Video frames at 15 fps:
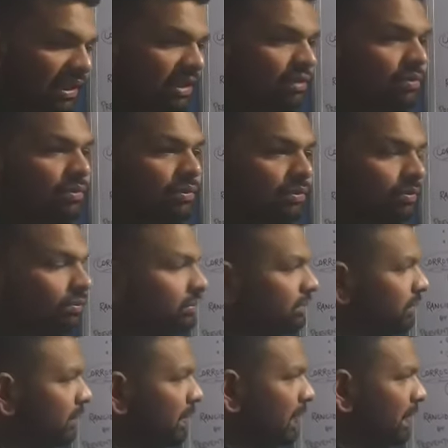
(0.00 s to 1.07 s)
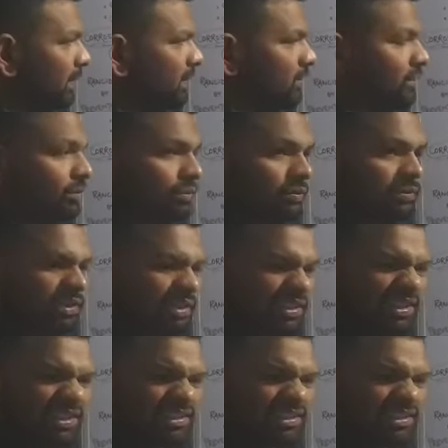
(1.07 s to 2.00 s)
try to do the